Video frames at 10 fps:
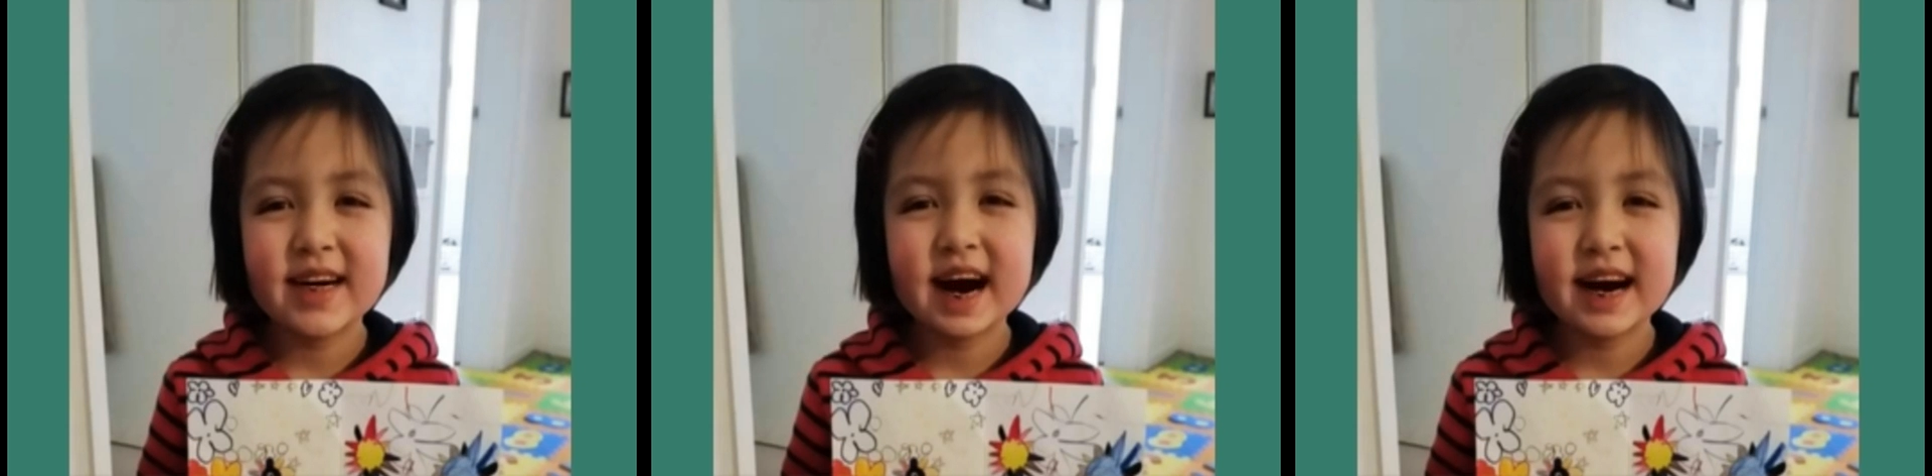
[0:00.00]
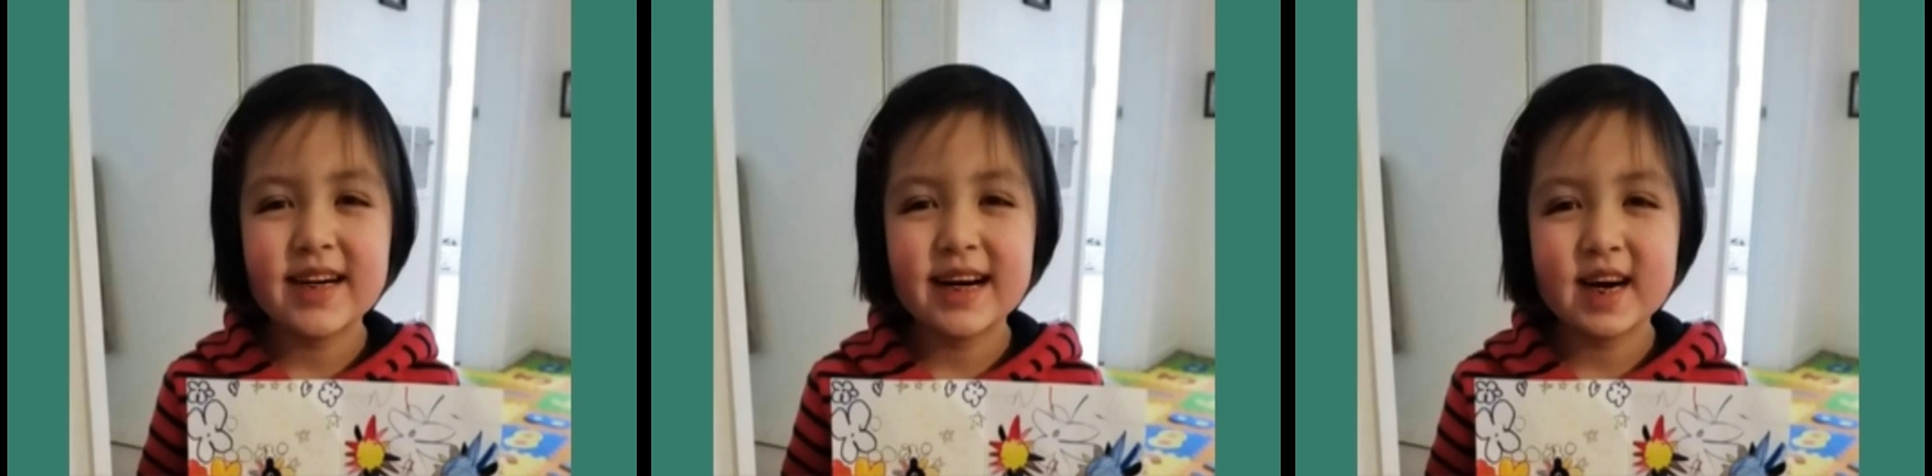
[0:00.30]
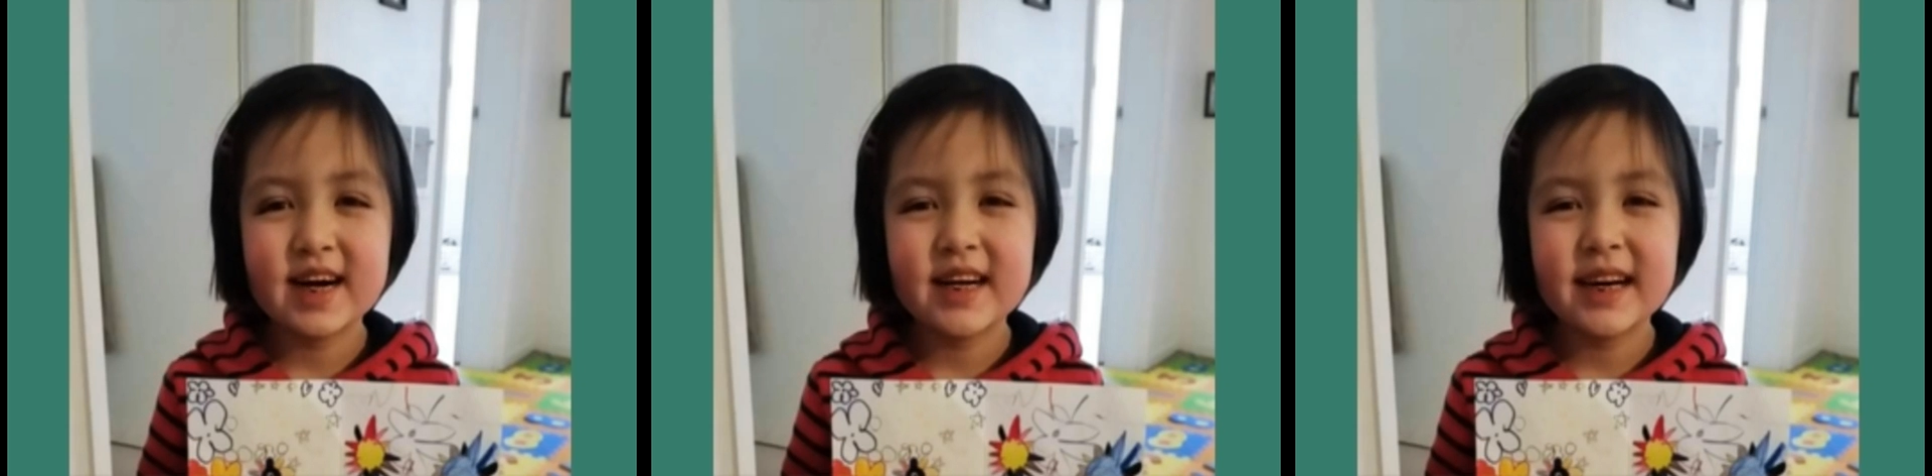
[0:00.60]
and
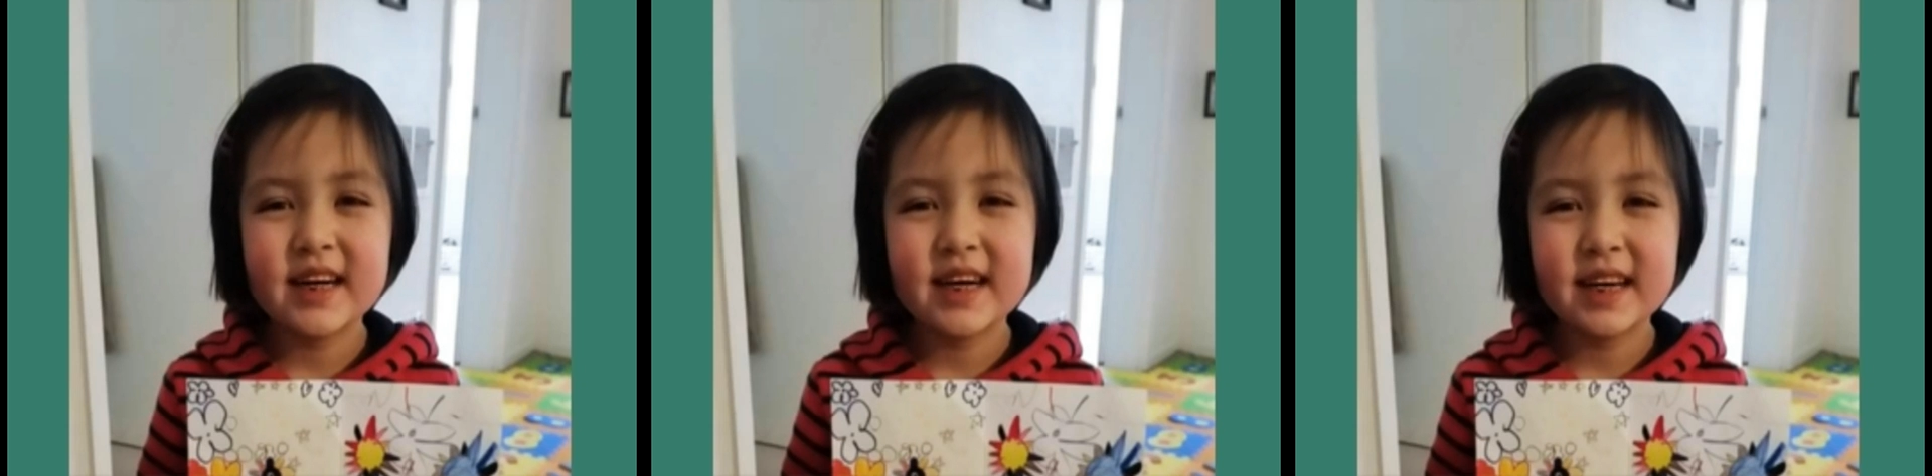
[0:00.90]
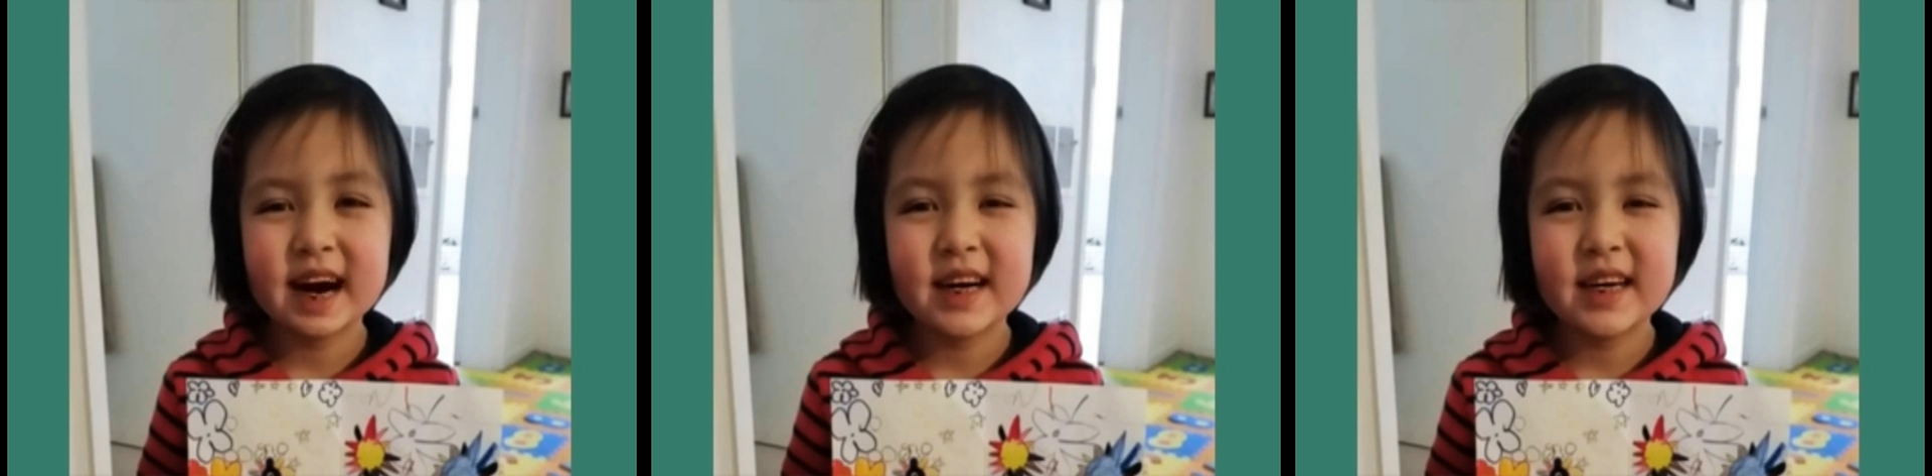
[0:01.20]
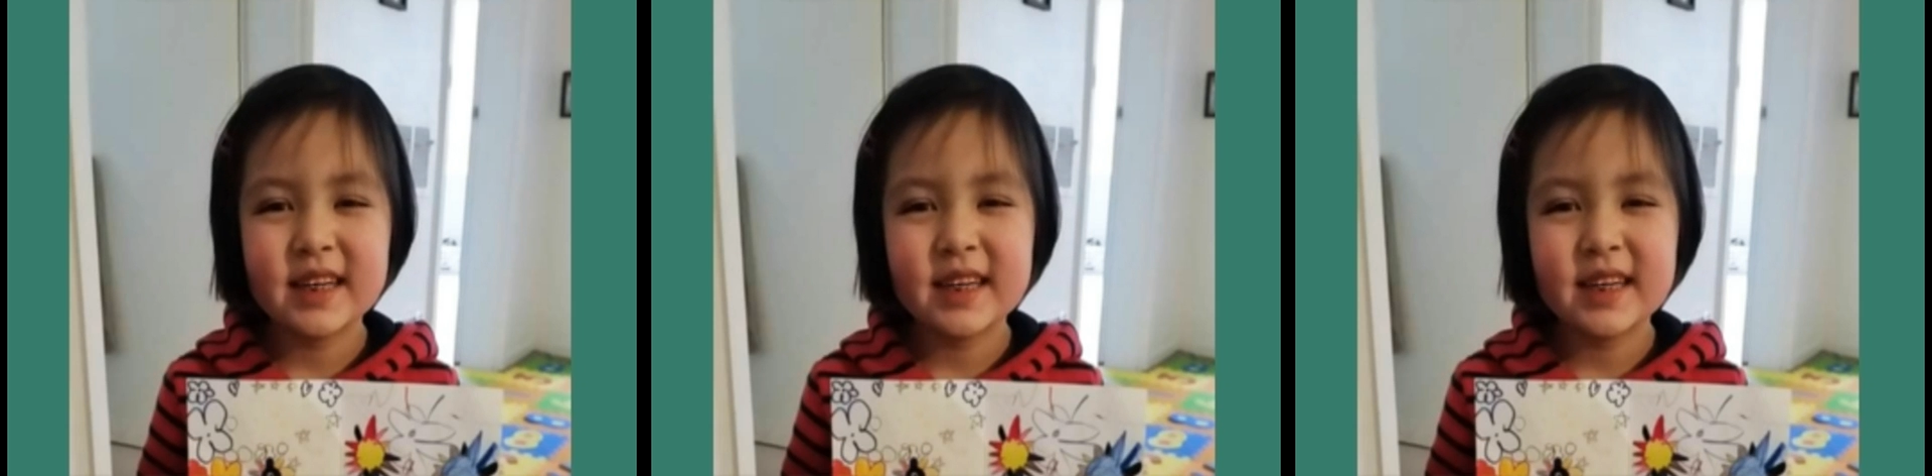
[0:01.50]
she doesn't know